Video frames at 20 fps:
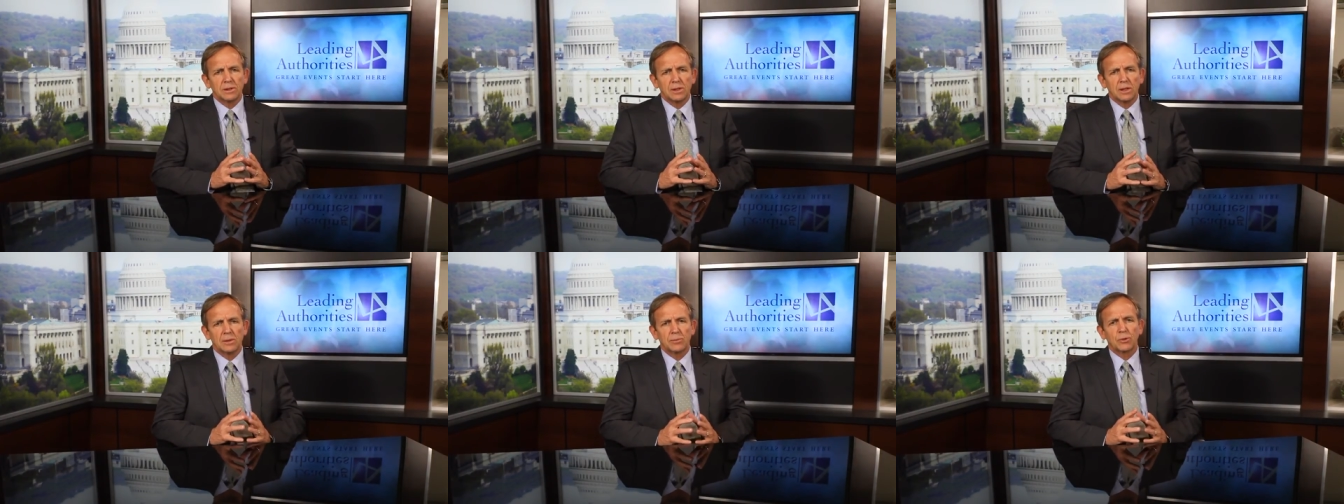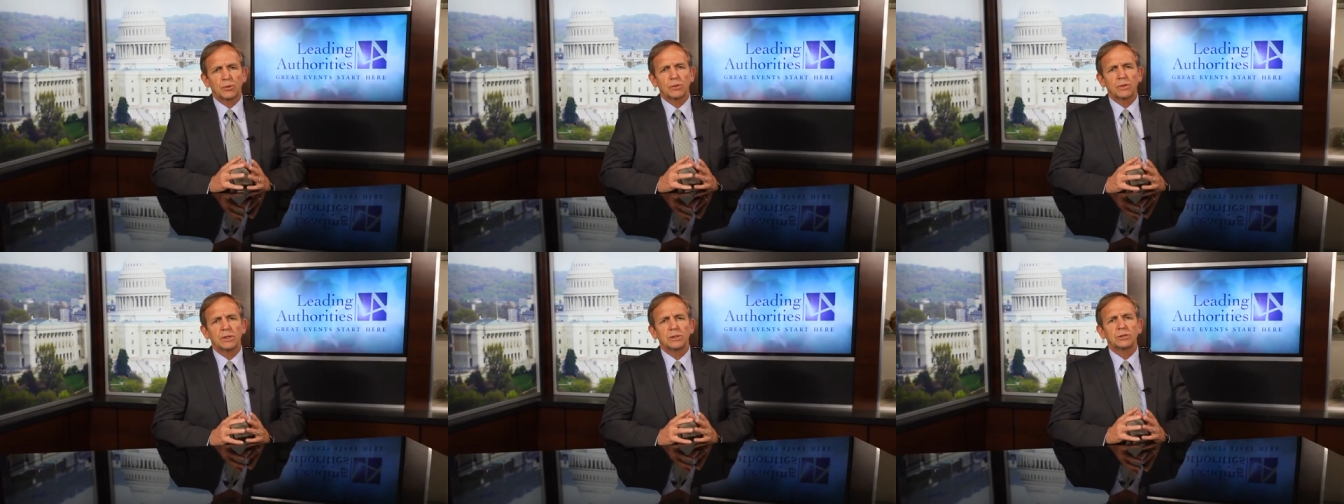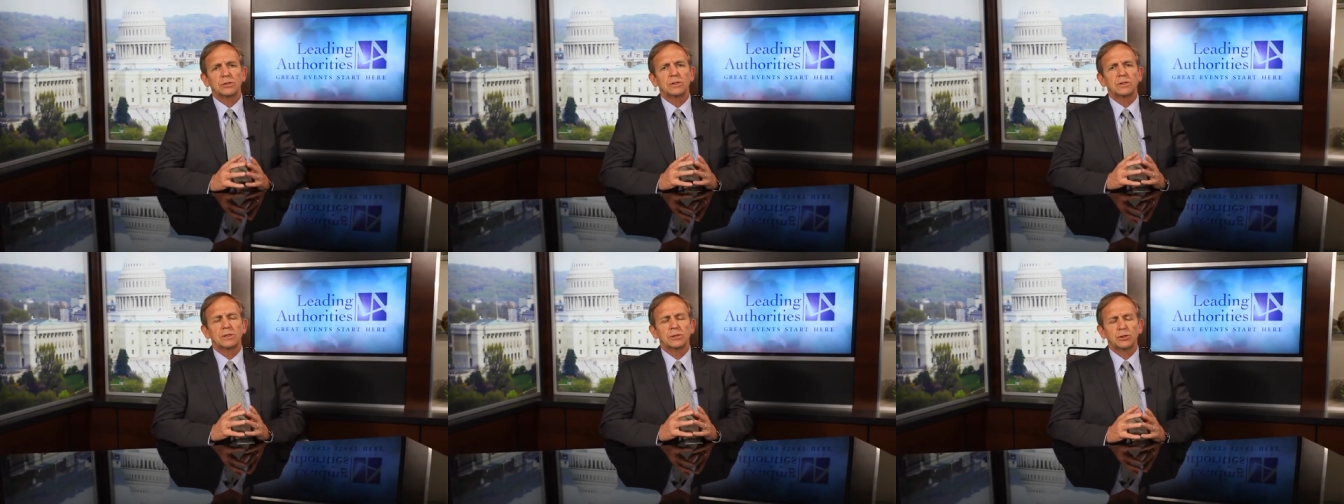
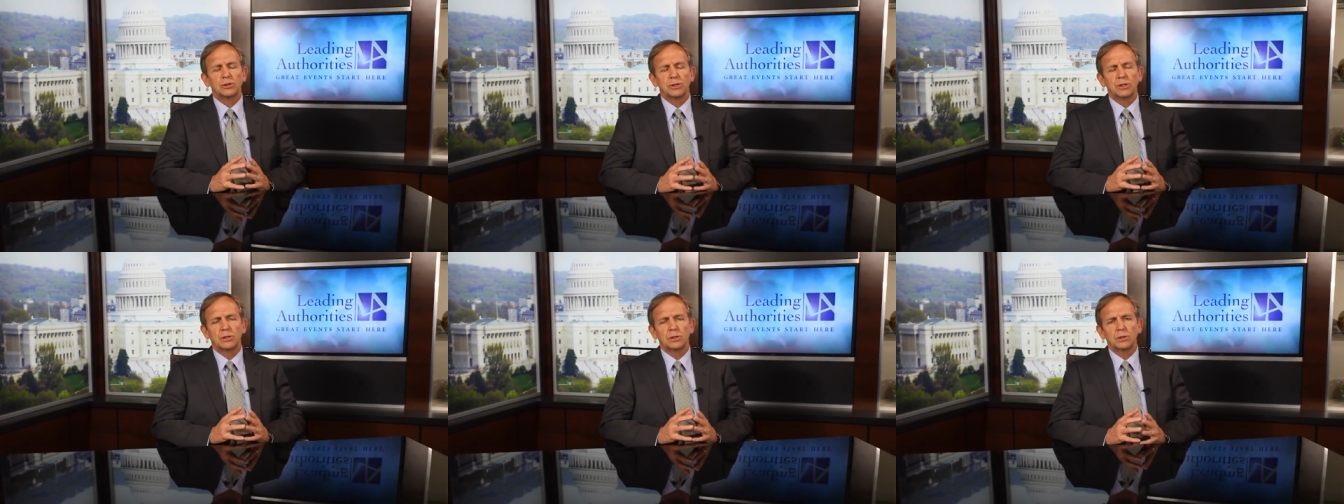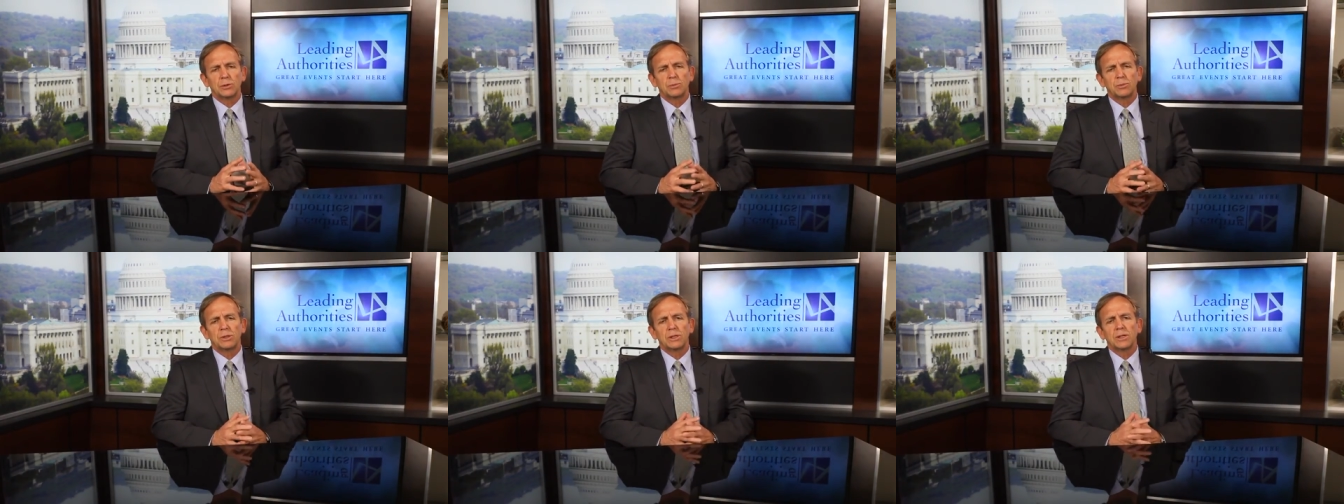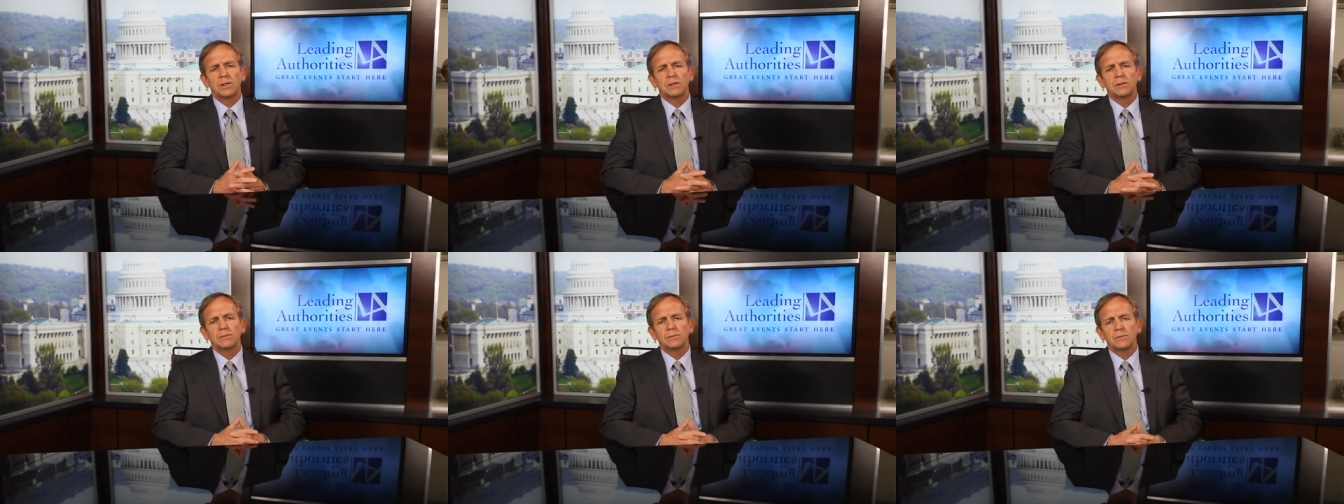operation, a gelled
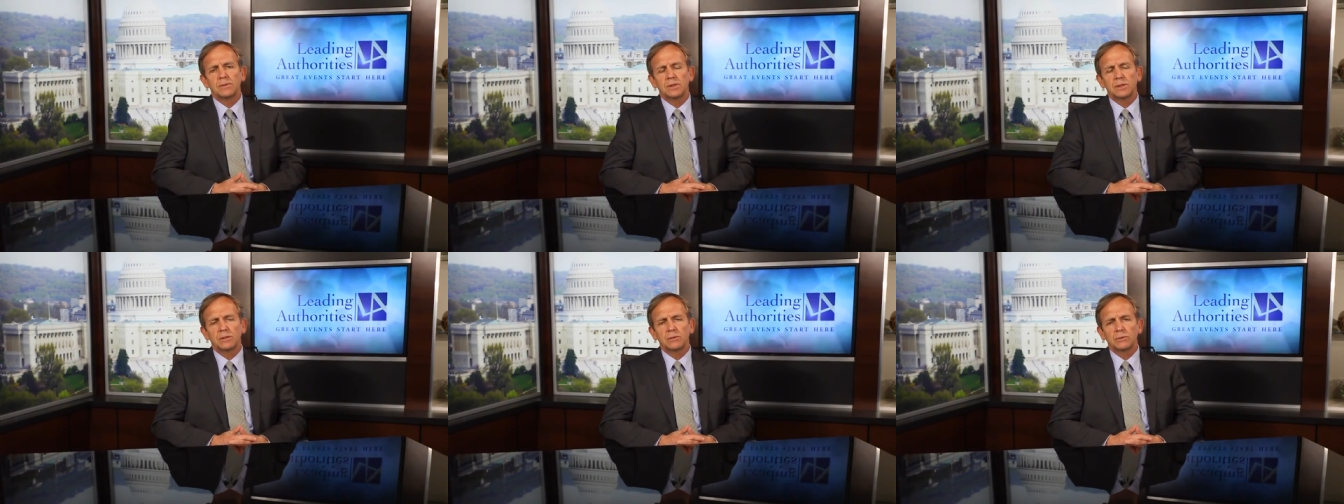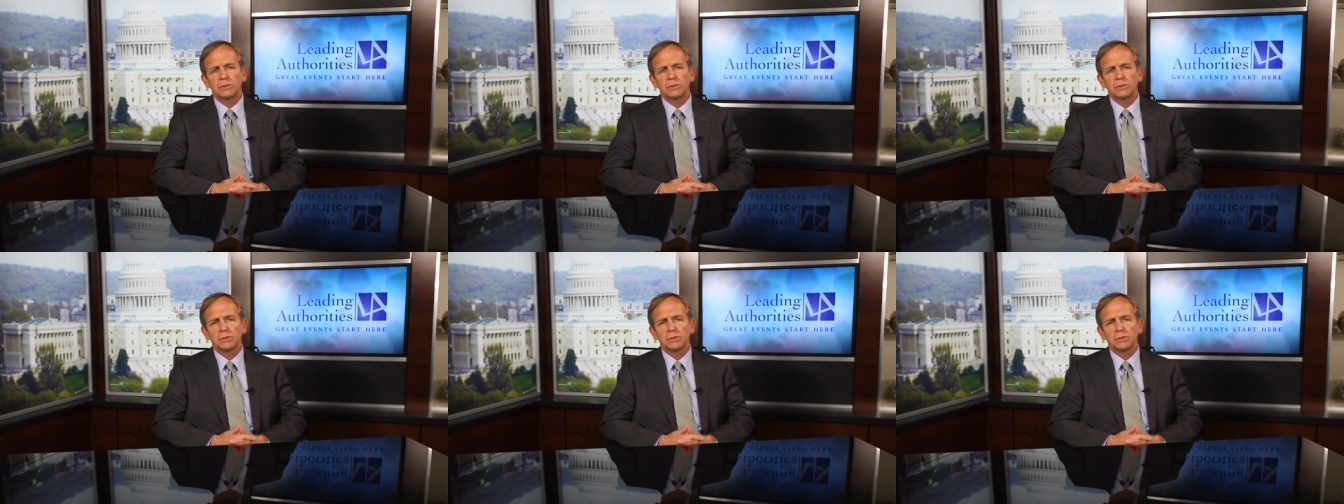plan, uh,